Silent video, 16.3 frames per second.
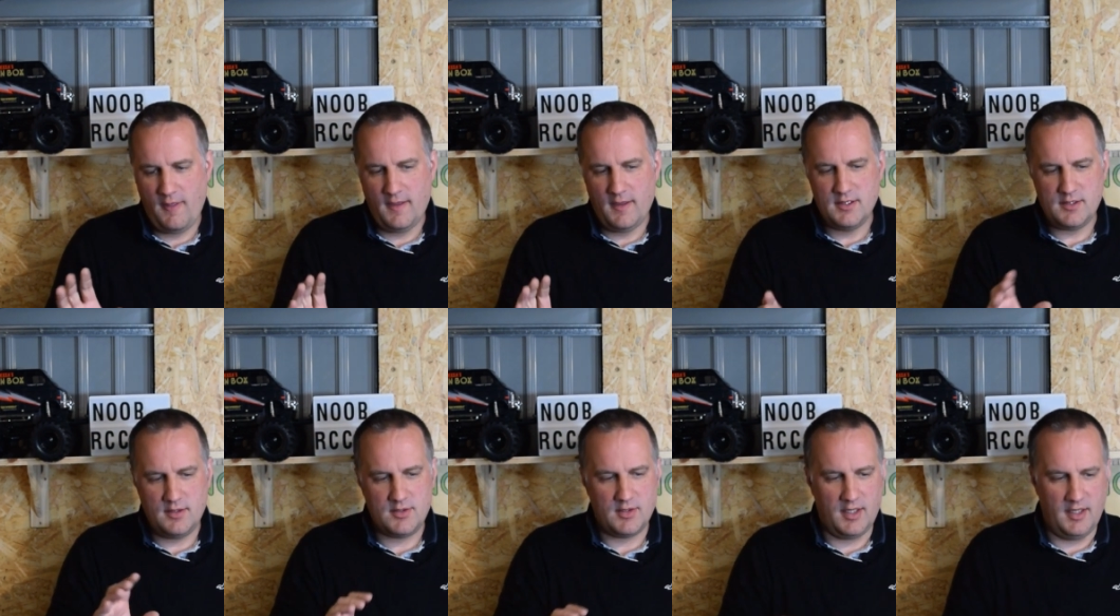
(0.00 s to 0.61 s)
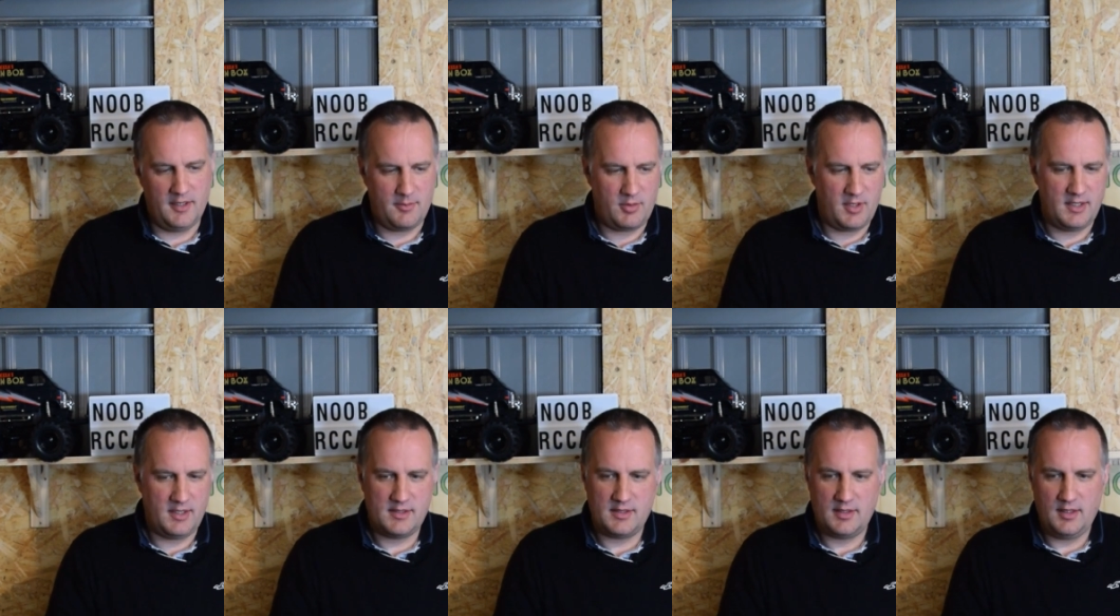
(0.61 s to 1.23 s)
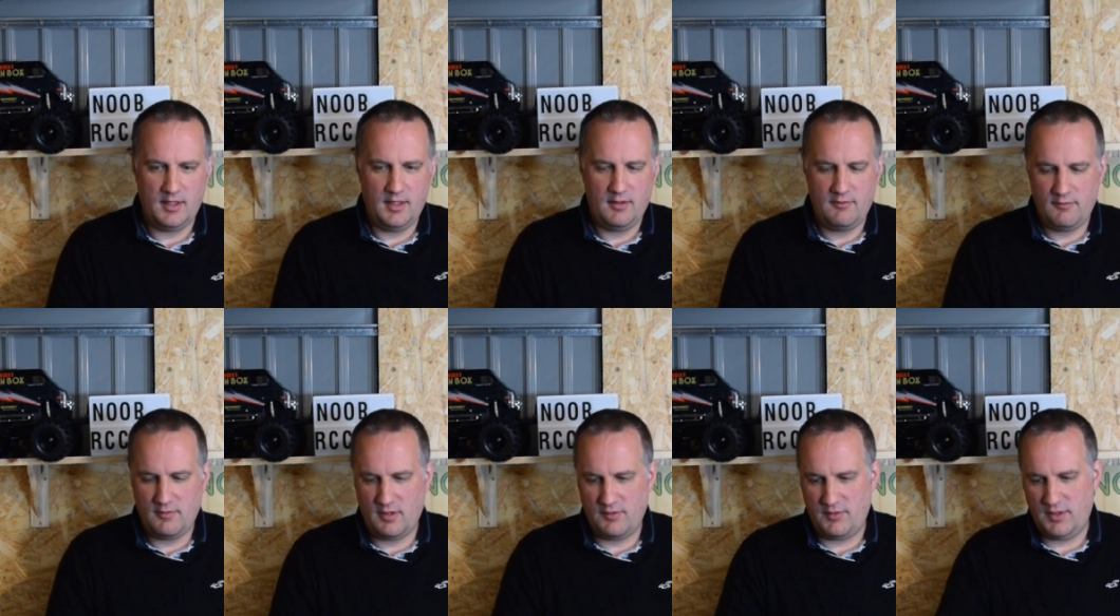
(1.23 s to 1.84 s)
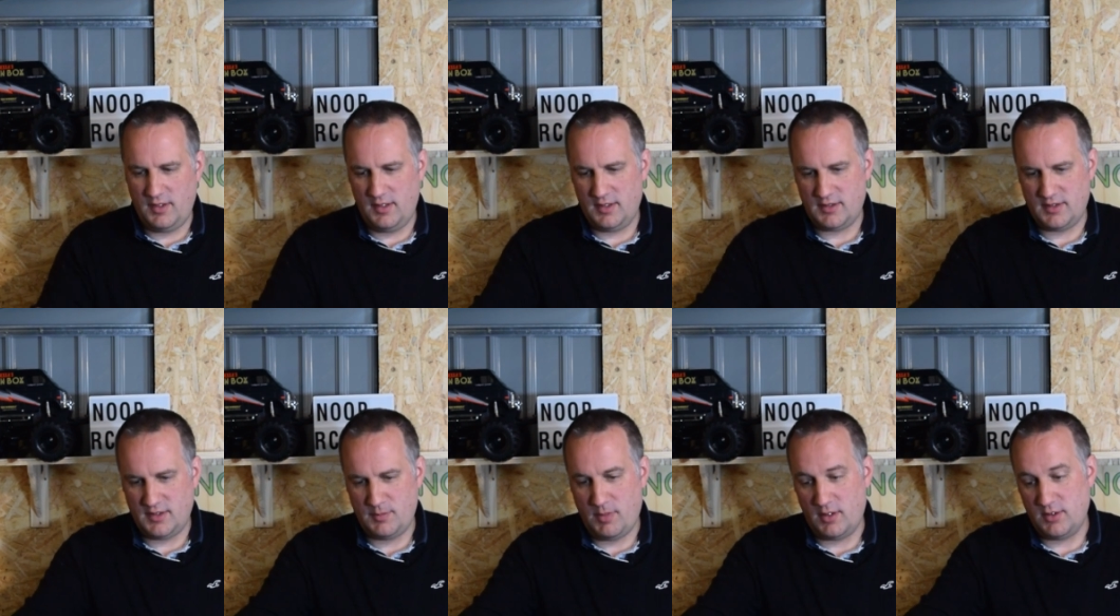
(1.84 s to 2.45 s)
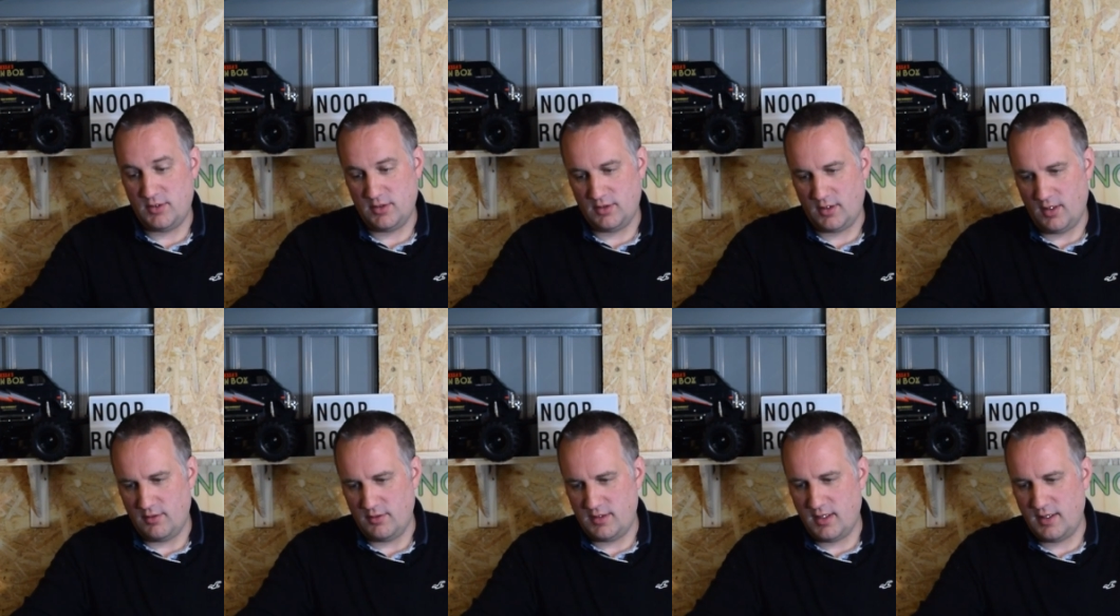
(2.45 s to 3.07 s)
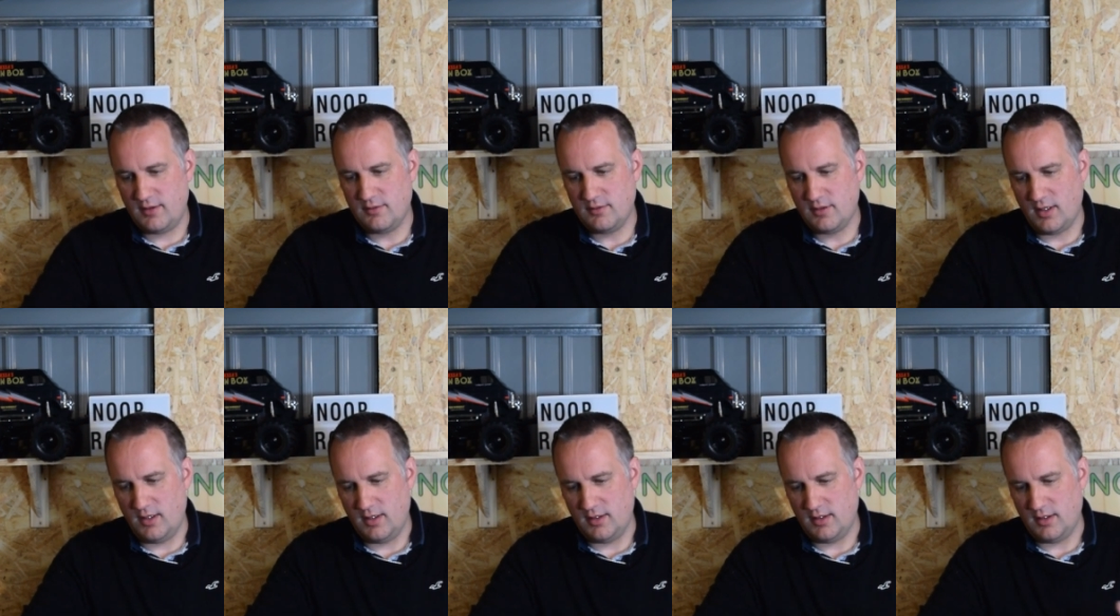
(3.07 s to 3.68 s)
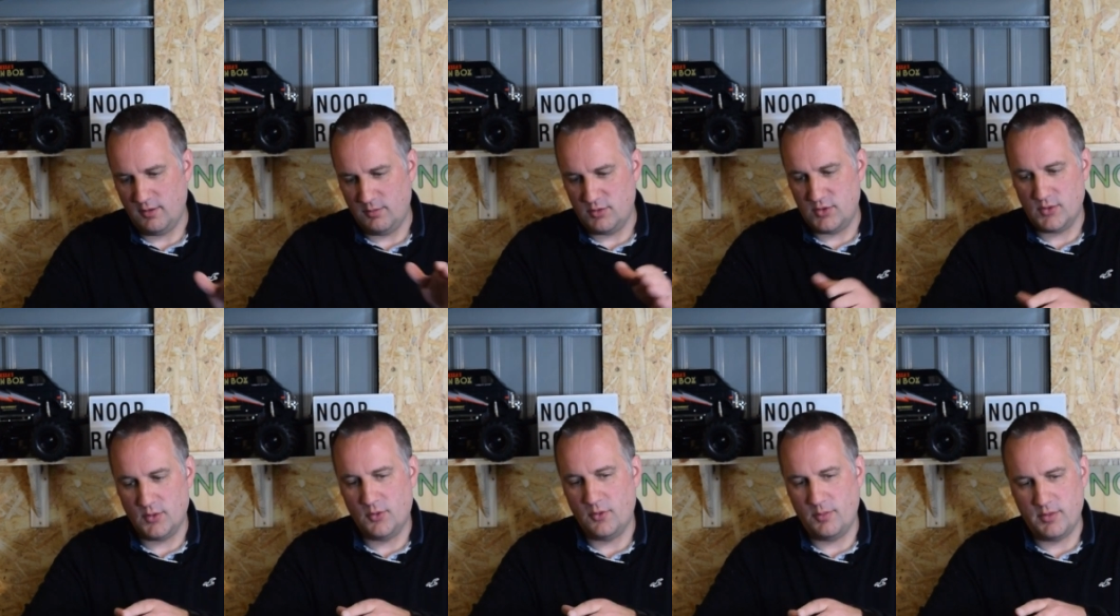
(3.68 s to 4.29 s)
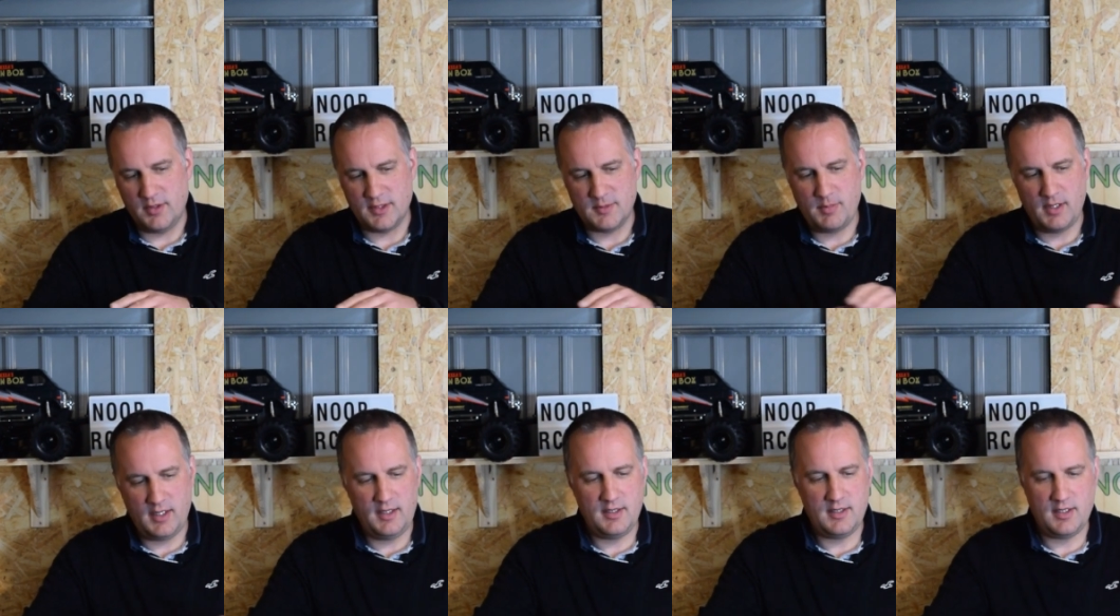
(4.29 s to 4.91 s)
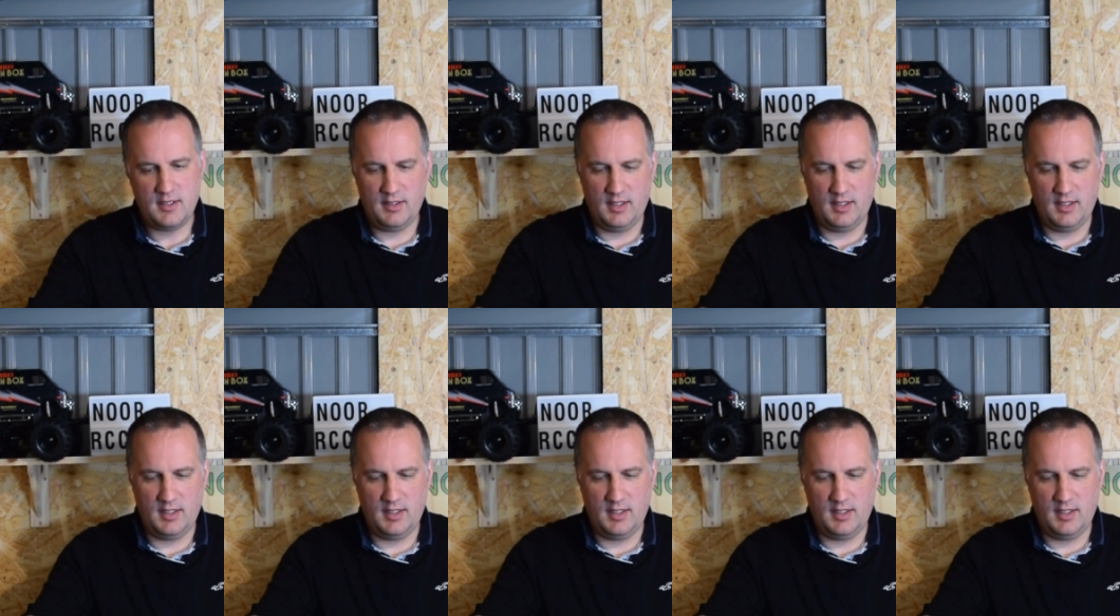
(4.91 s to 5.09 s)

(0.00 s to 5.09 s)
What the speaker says: As soon as I hit the brakes, rather than the suspension go down and absorb the speed,